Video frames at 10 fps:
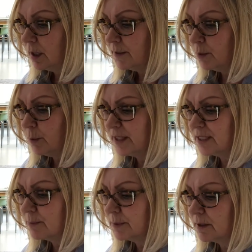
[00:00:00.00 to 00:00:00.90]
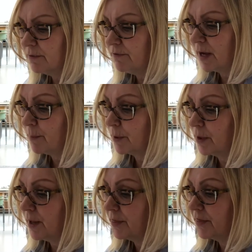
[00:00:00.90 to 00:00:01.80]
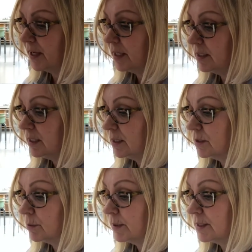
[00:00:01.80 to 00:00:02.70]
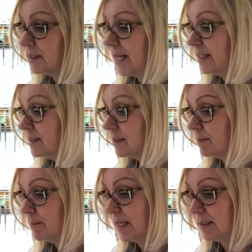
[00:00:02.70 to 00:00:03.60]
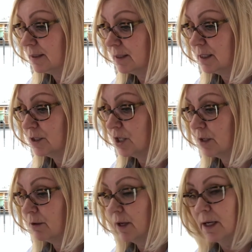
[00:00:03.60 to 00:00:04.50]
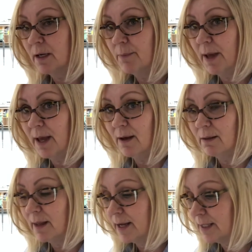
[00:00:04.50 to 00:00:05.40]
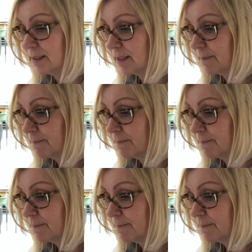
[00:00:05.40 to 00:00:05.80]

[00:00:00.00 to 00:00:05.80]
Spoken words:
The wisps of vapor had thickened into a dense mist that generated a pale light.